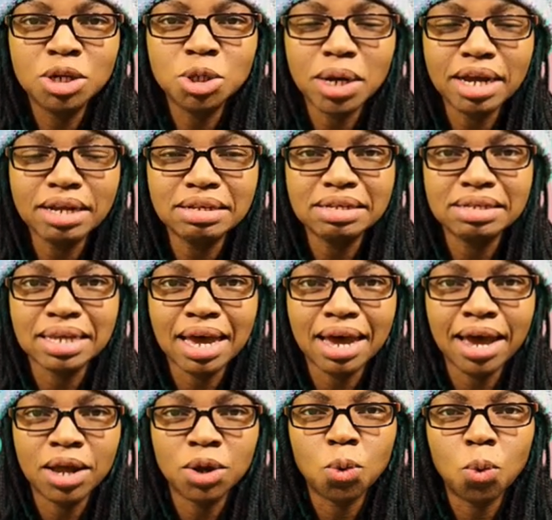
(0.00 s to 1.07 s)
trying to
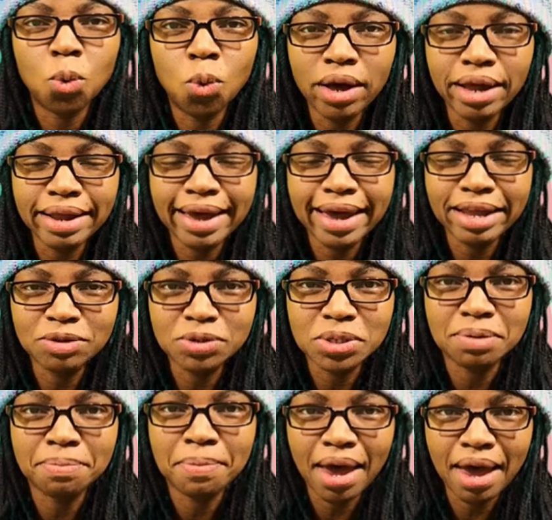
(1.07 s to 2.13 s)
decide what
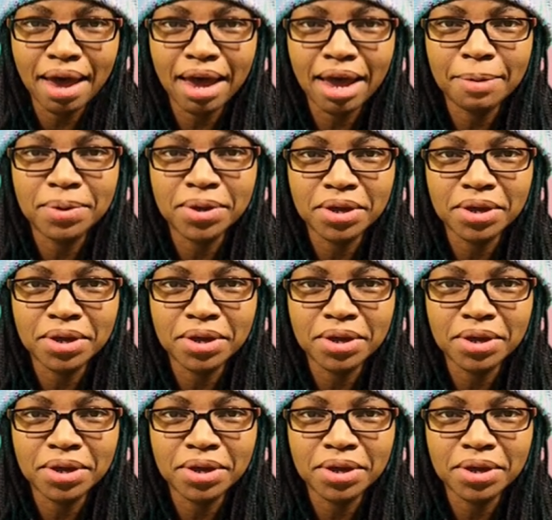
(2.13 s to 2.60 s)
heddles to buy